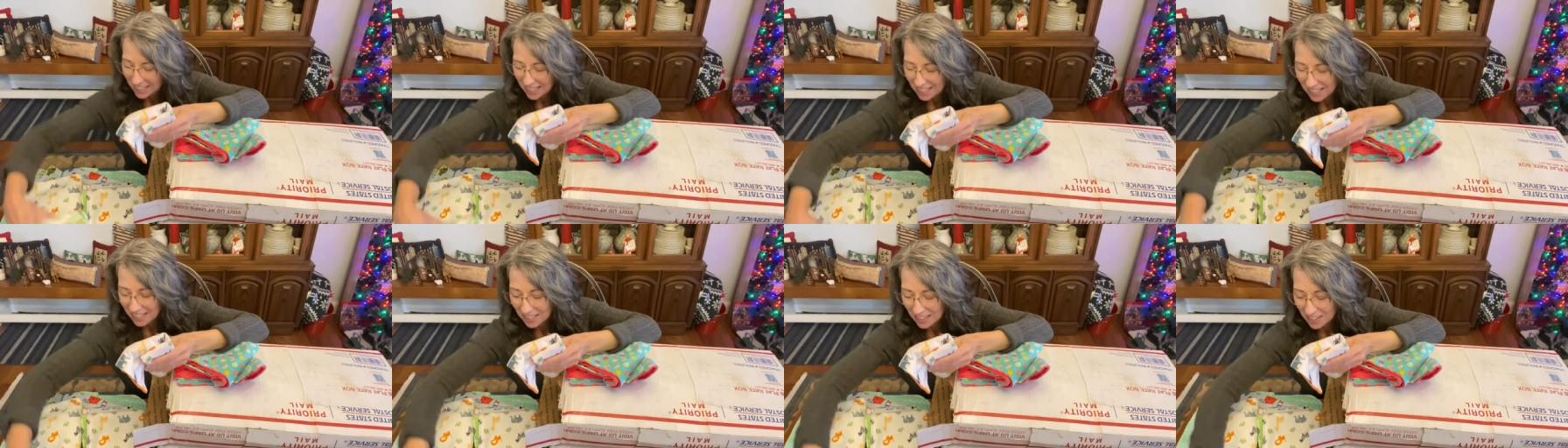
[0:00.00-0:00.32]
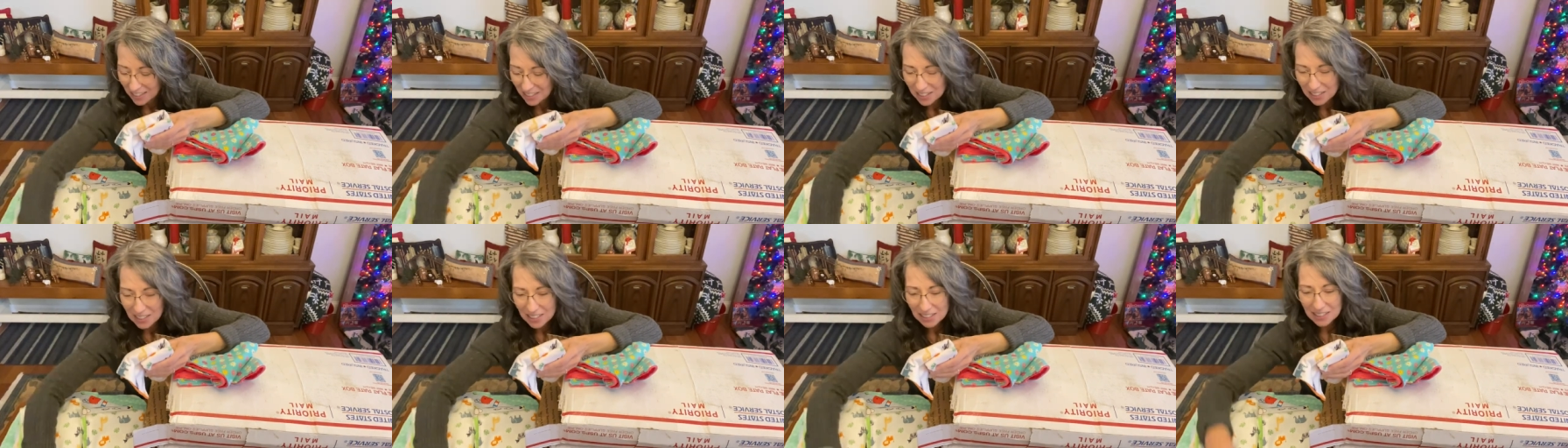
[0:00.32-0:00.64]
in
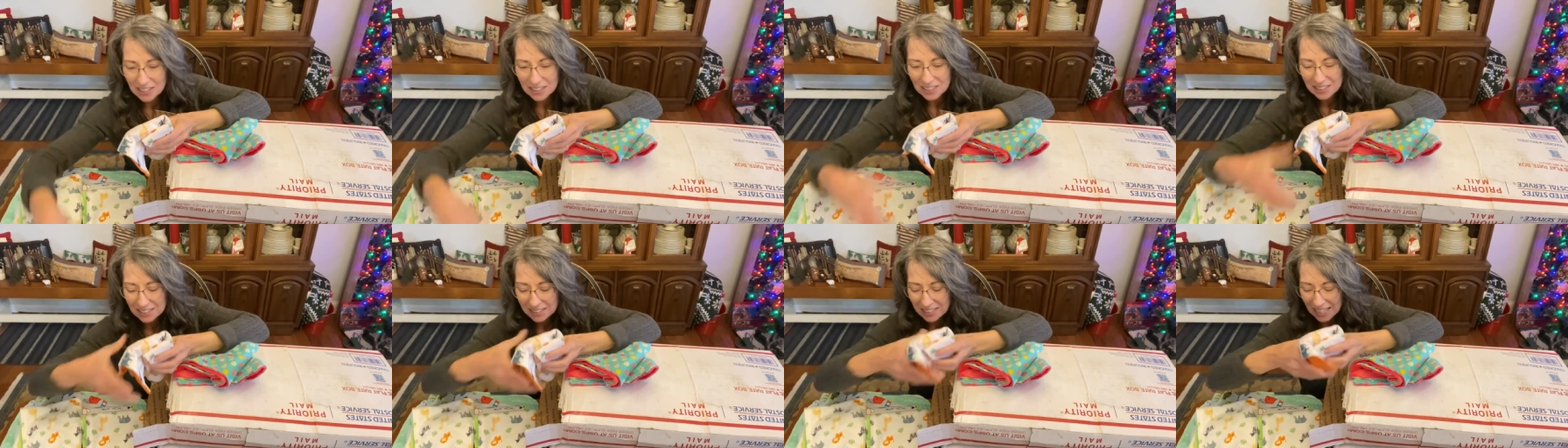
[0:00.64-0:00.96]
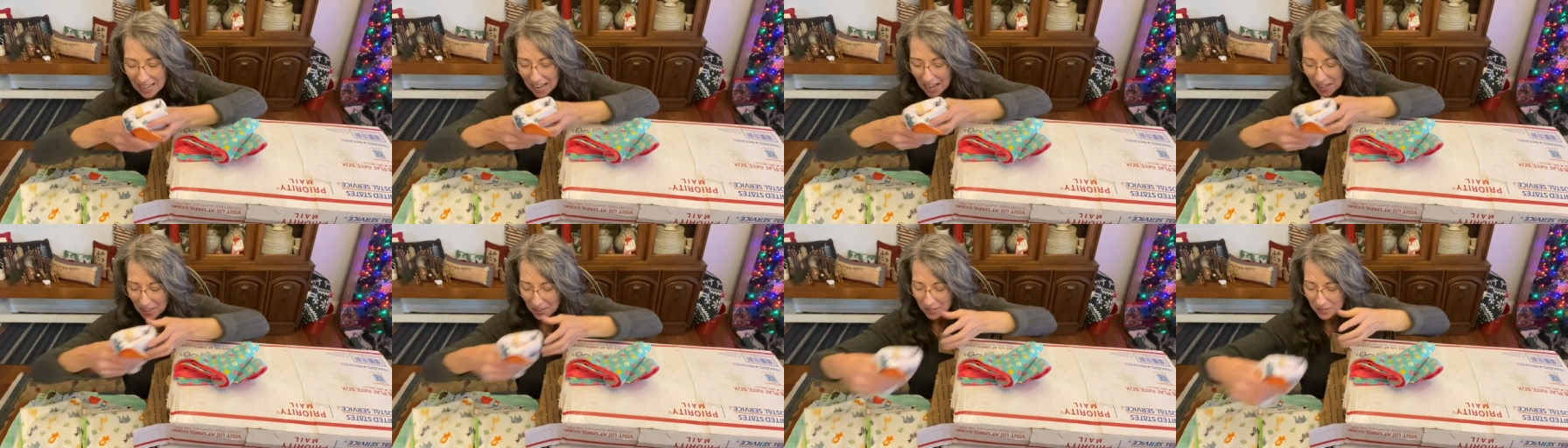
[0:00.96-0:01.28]
our
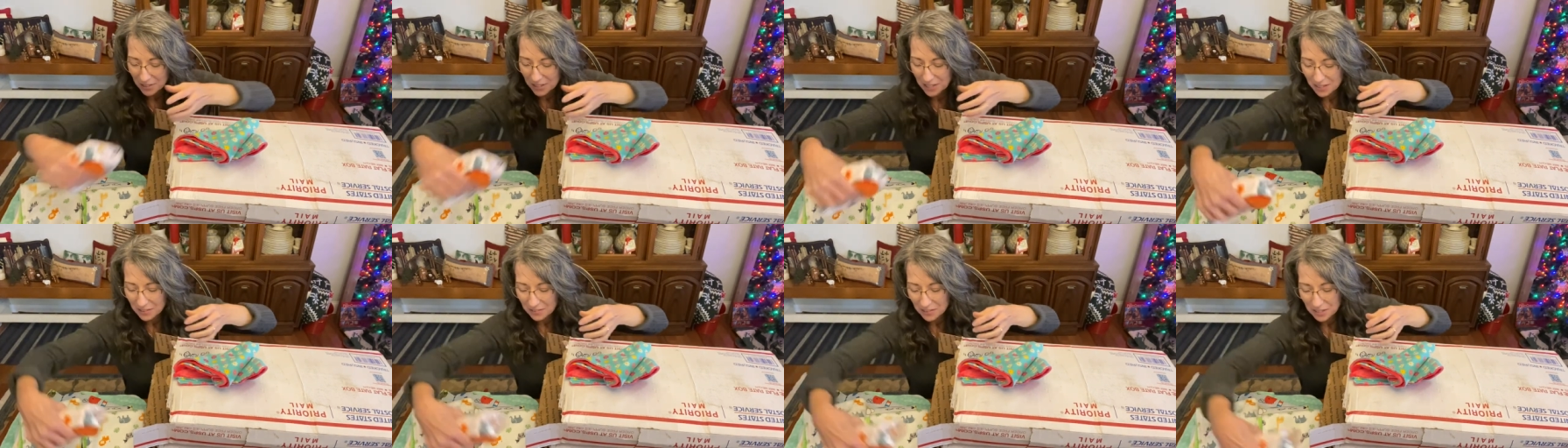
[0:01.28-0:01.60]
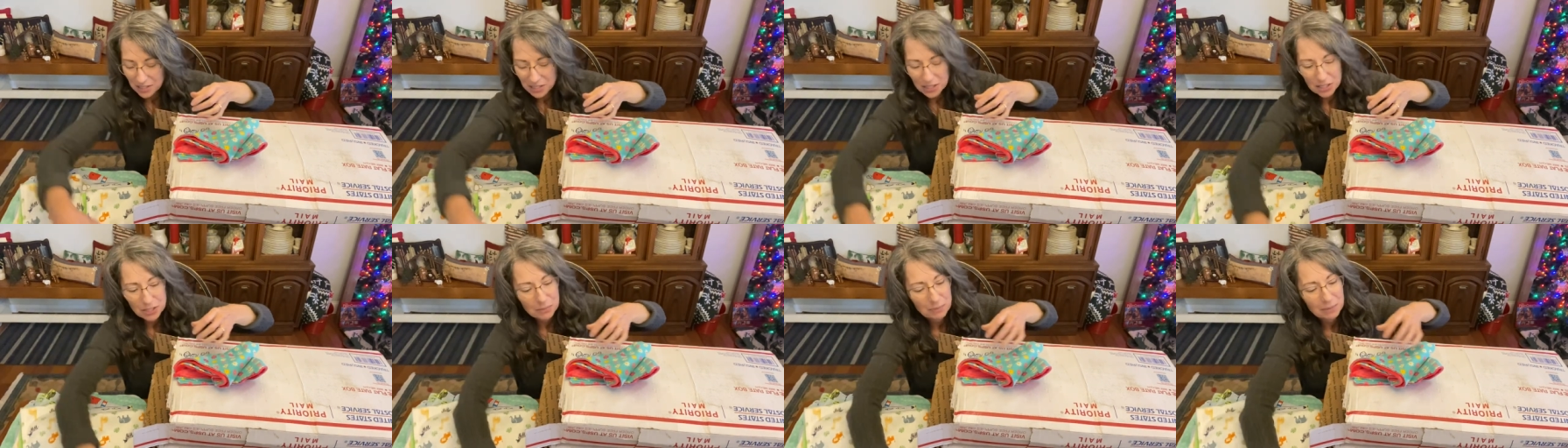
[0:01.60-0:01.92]
gathering of
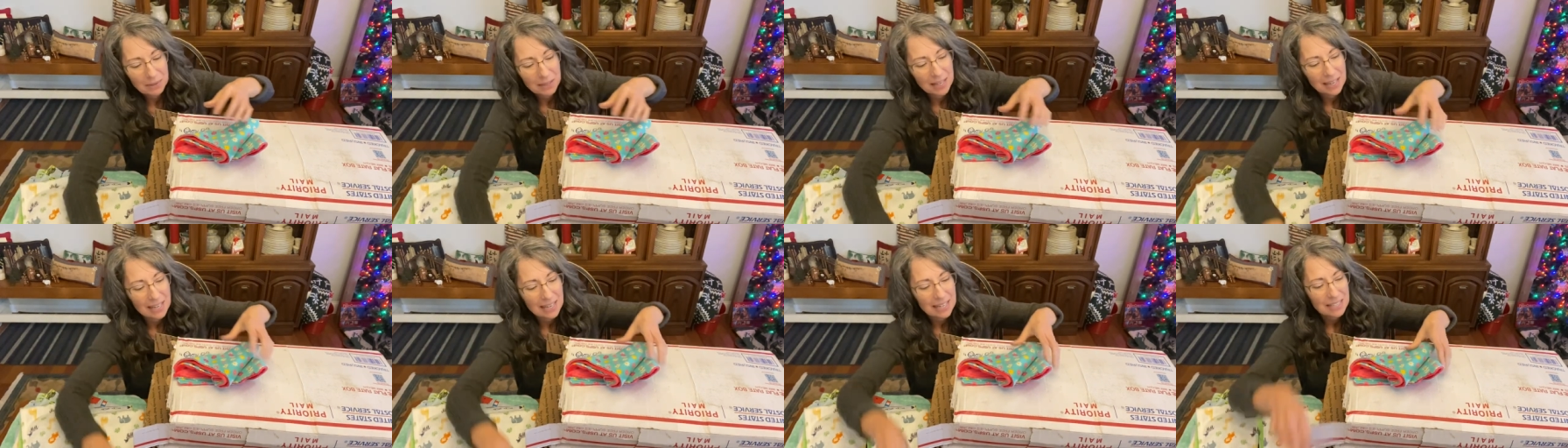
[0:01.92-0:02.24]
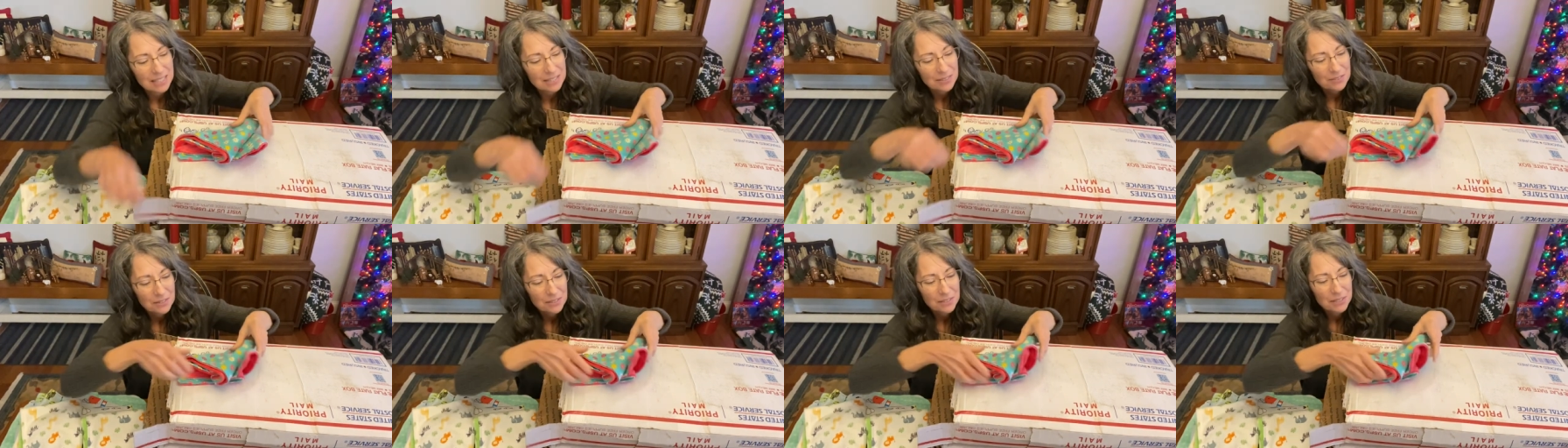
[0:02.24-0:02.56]
our
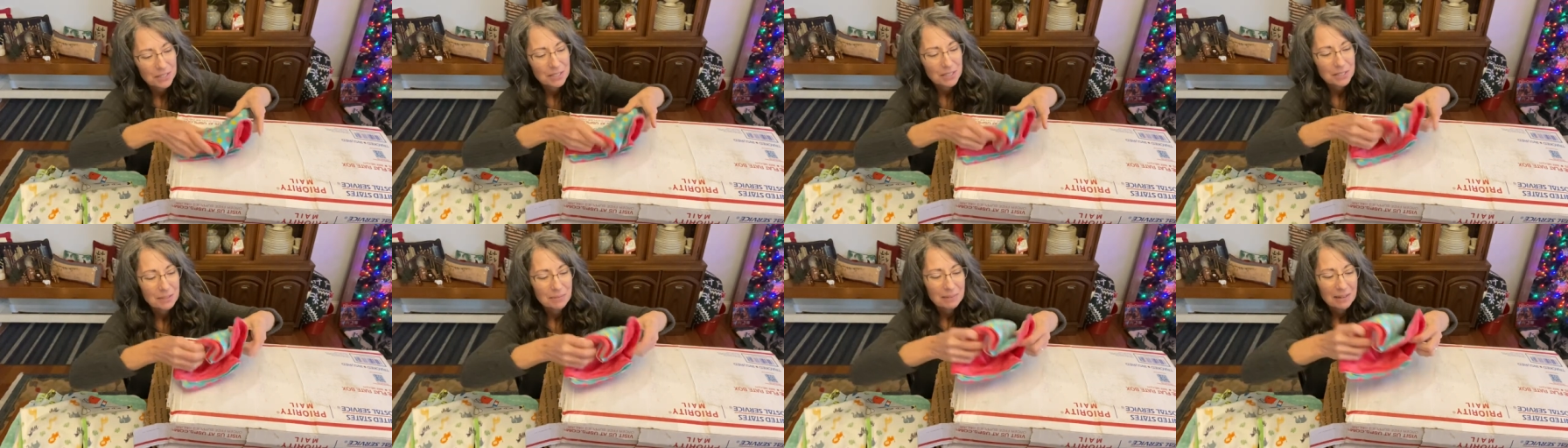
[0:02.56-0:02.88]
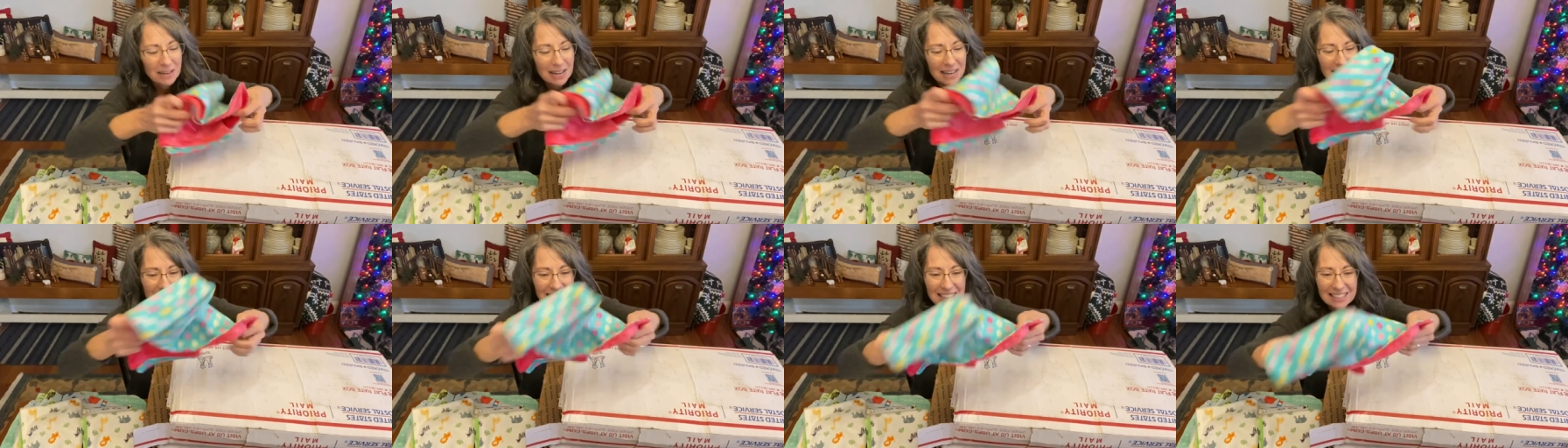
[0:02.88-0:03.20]
supplies for shoe
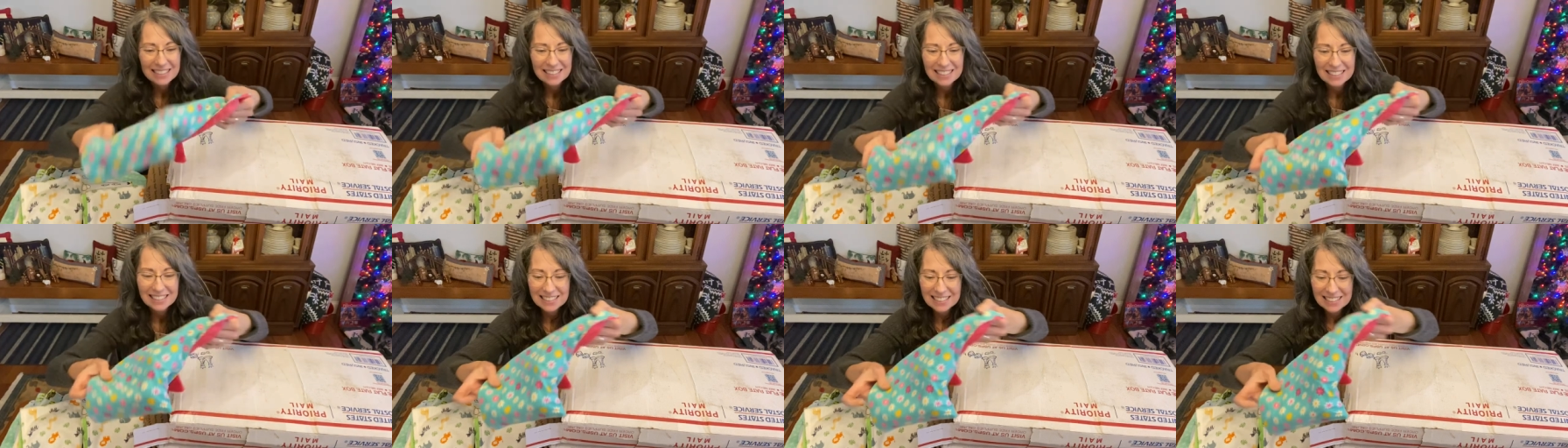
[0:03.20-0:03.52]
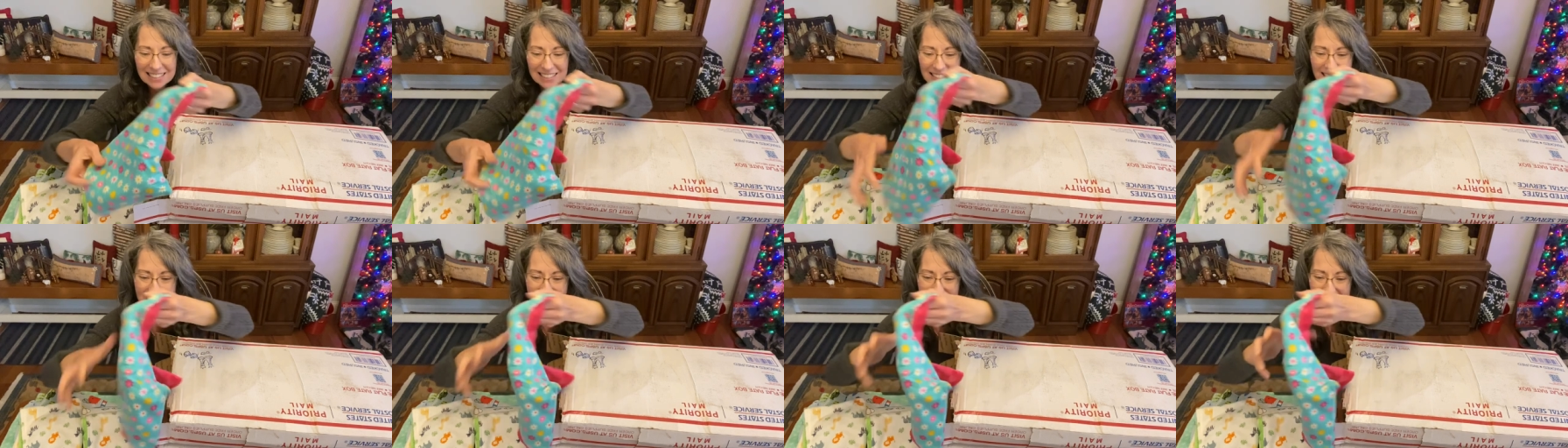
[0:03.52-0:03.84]
boxes.